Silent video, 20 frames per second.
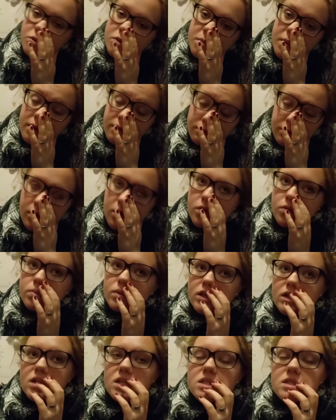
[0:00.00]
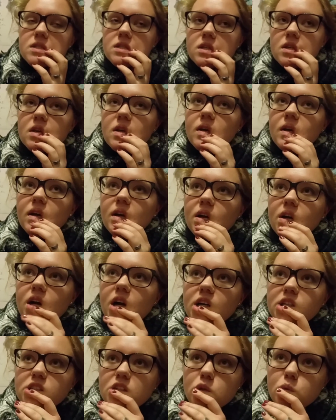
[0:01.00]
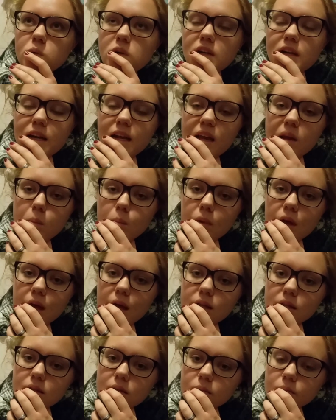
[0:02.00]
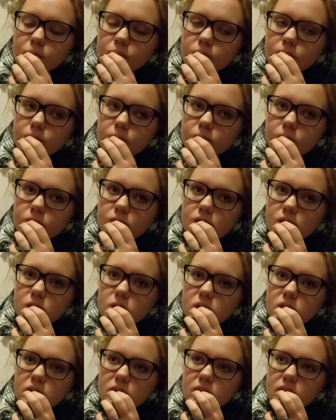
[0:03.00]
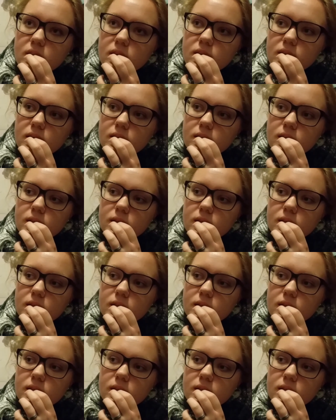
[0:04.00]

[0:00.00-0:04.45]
on my phone, because I just want to lay in bed and do nothing,